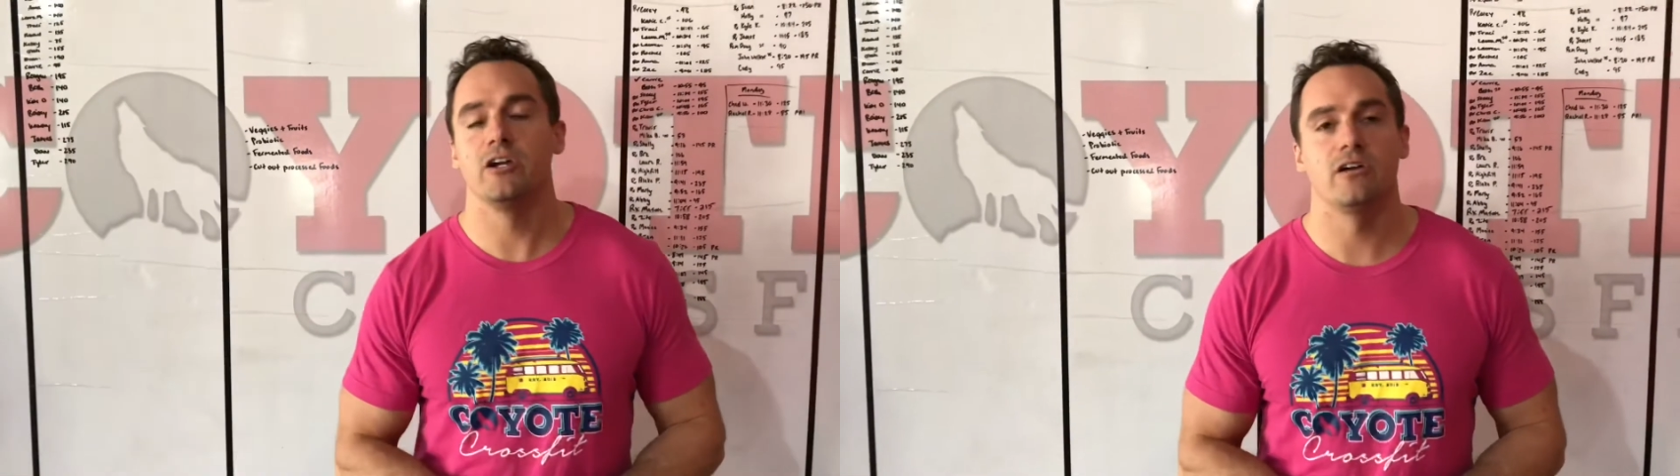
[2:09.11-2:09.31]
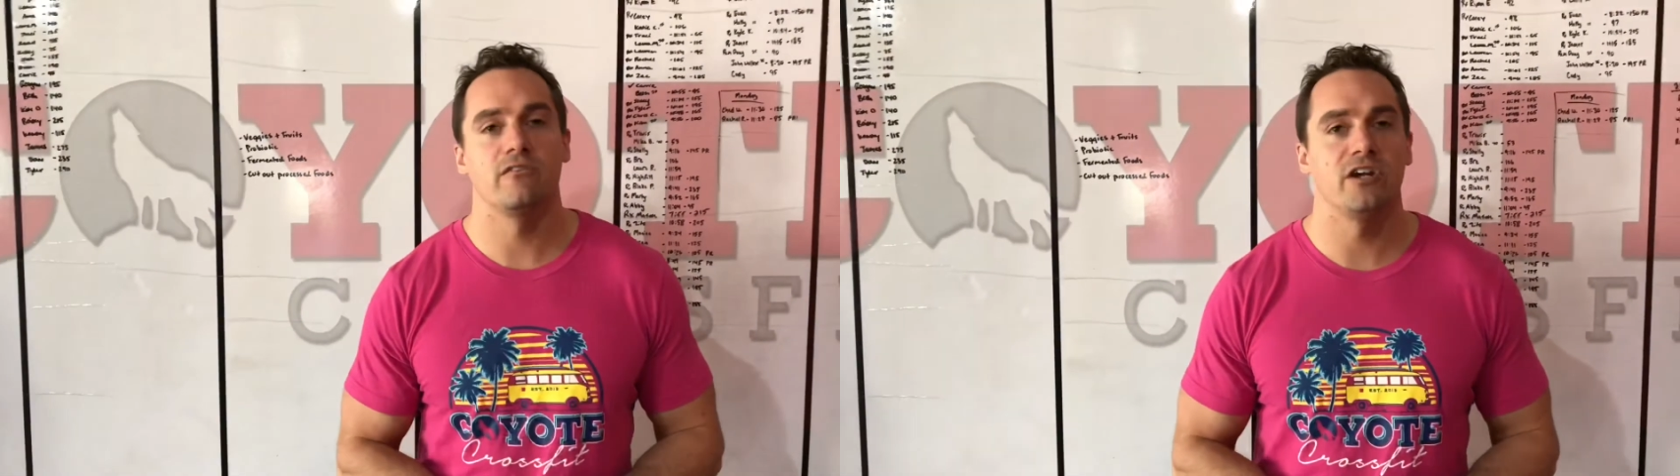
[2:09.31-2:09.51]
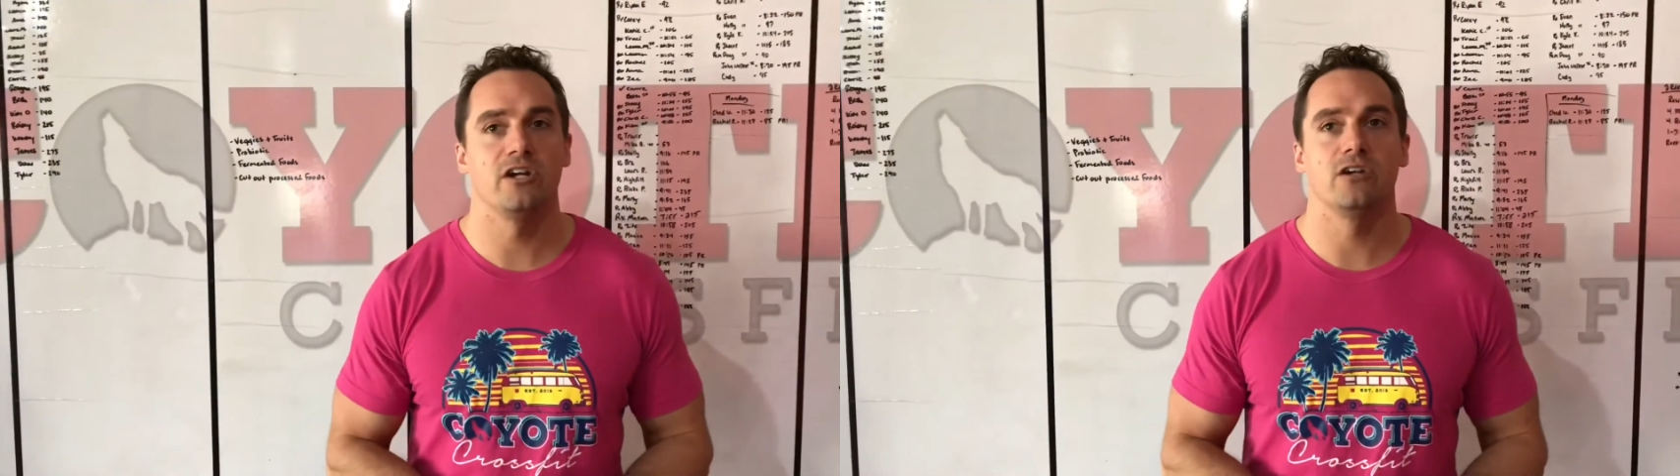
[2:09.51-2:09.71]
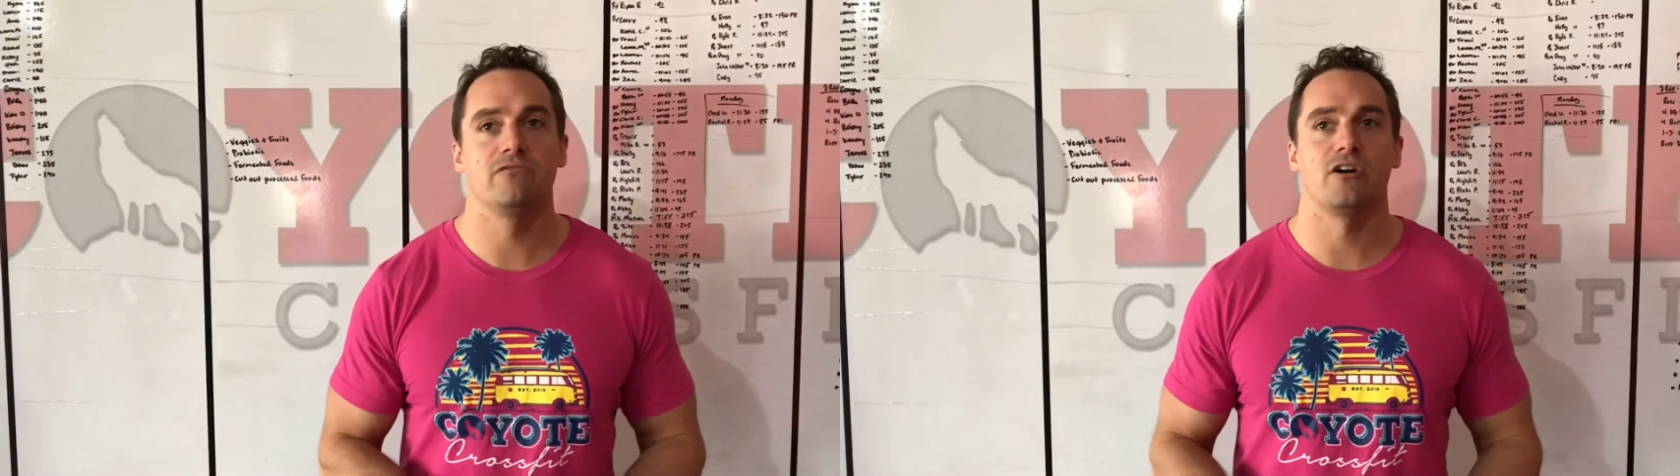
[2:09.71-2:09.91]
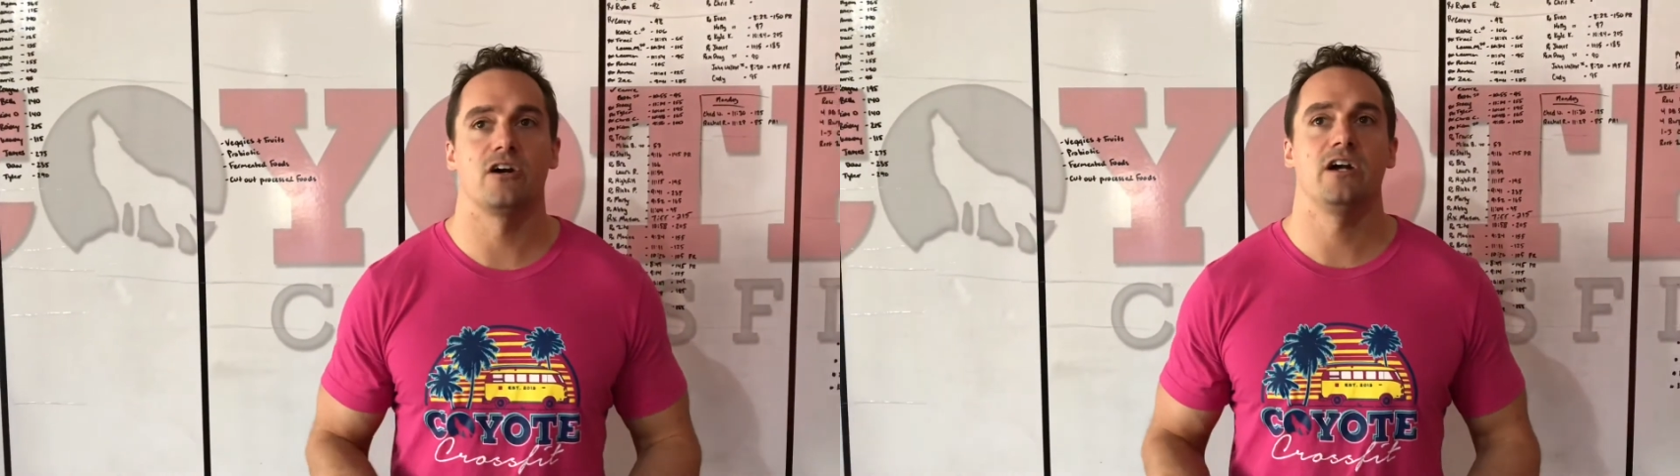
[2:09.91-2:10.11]
good, very good
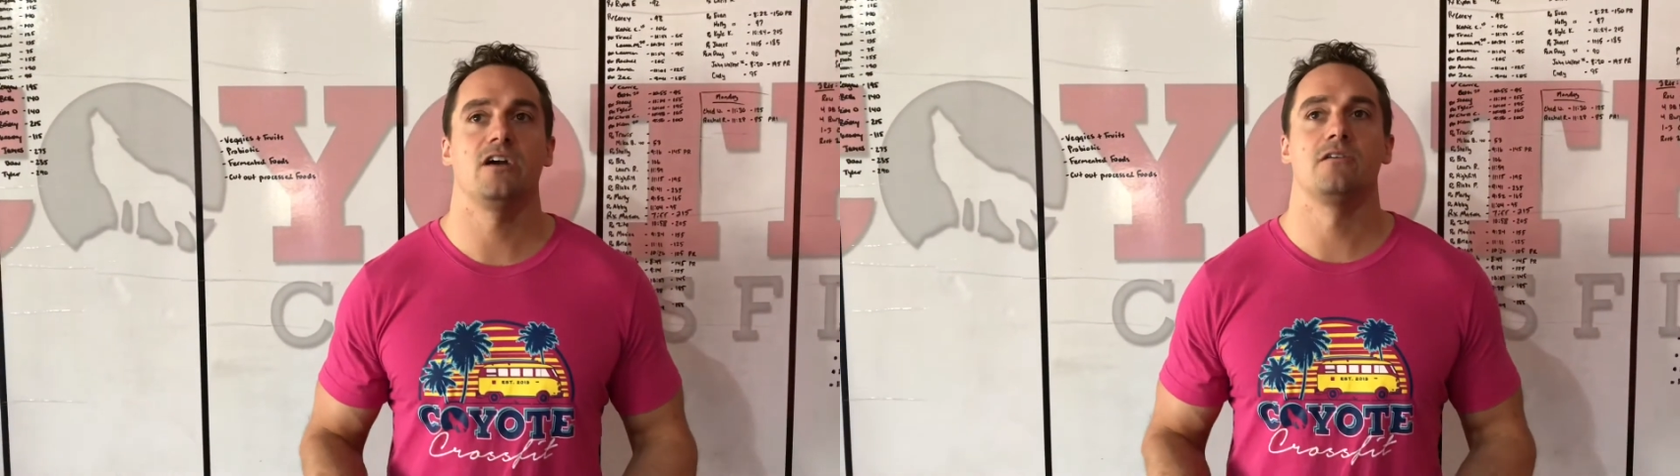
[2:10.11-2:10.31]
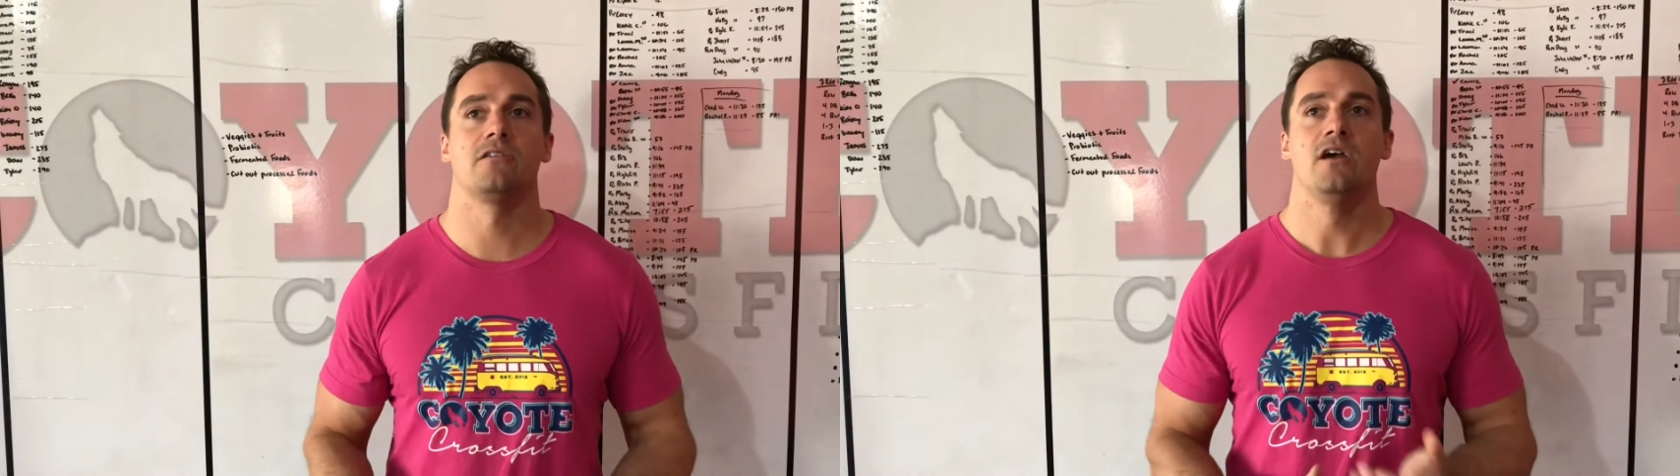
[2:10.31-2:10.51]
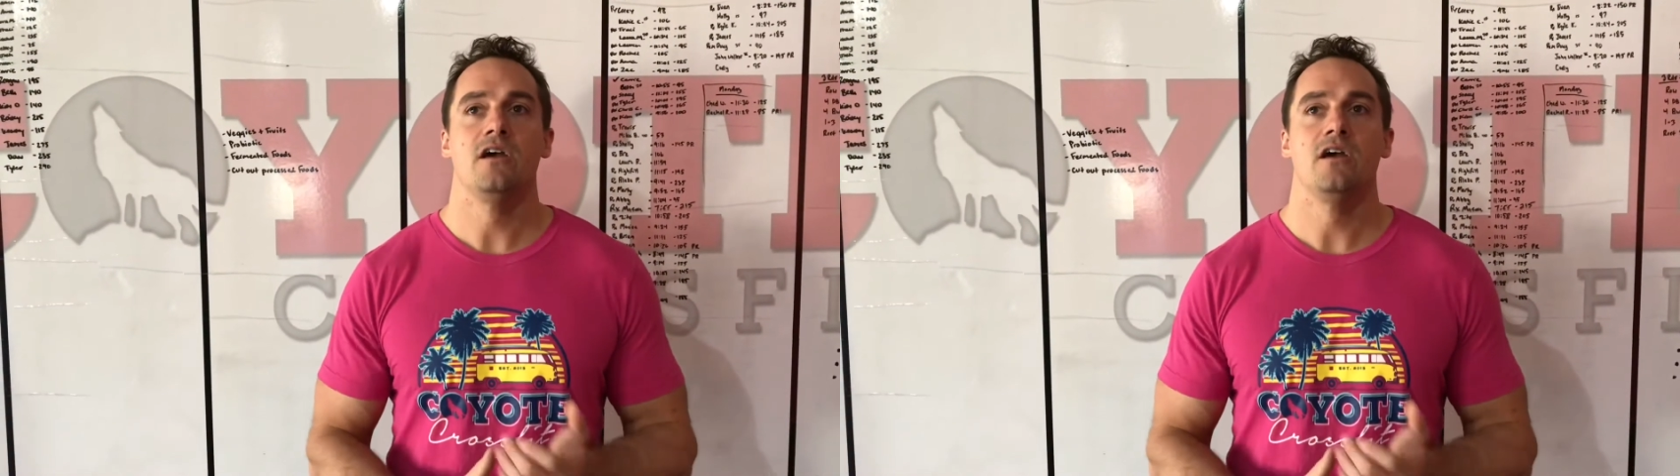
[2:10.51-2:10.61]
for our health.